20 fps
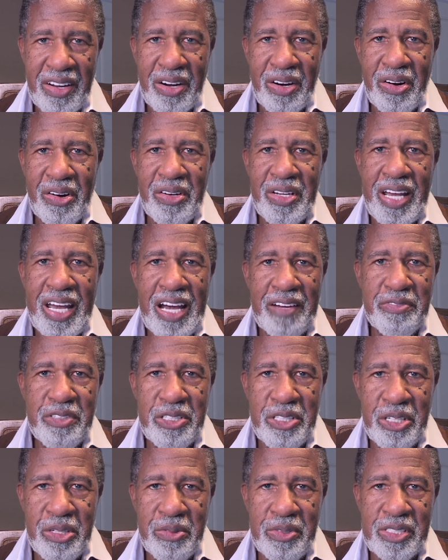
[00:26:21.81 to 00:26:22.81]
All you have to
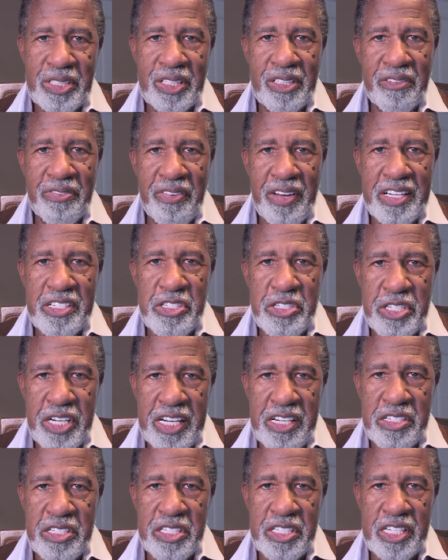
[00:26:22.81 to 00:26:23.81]
do is confess
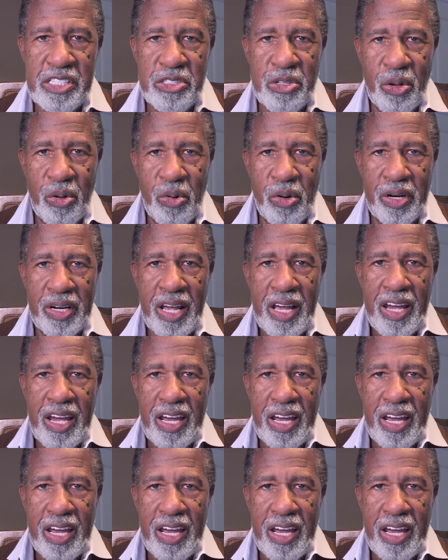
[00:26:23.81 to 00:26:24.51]
Jesus as Lord